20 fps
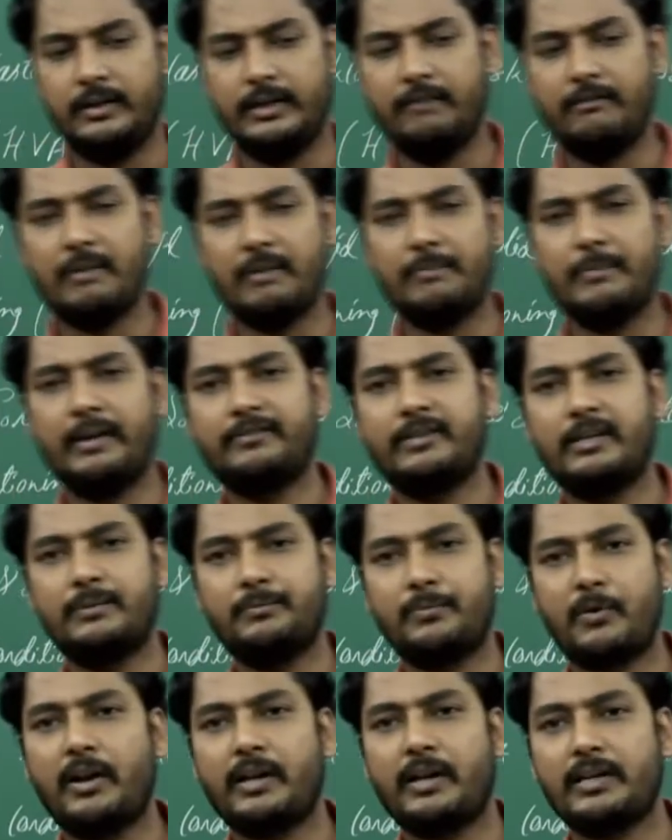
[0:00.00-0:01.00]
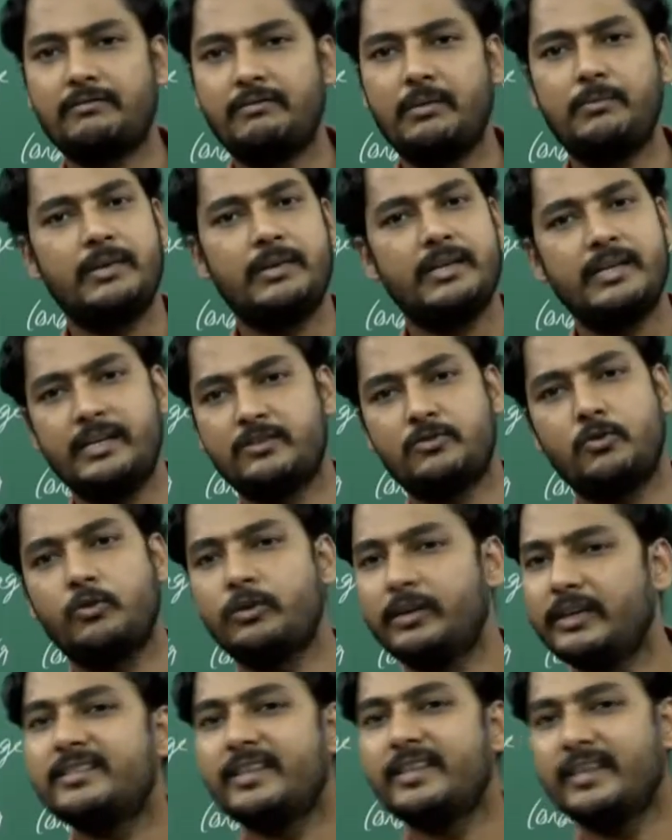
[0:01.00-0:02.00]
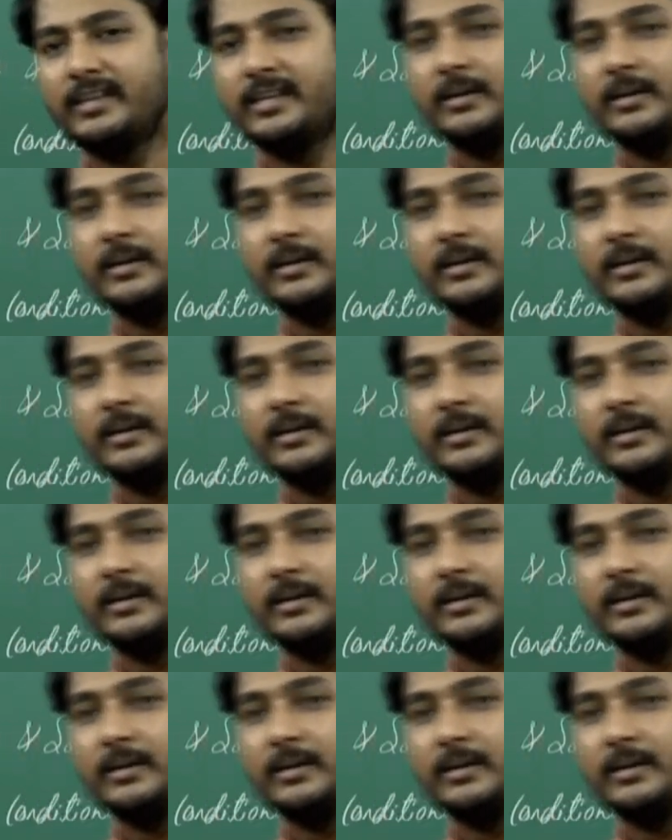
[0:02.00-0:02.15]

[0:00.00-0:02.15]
development of that product will be so easy.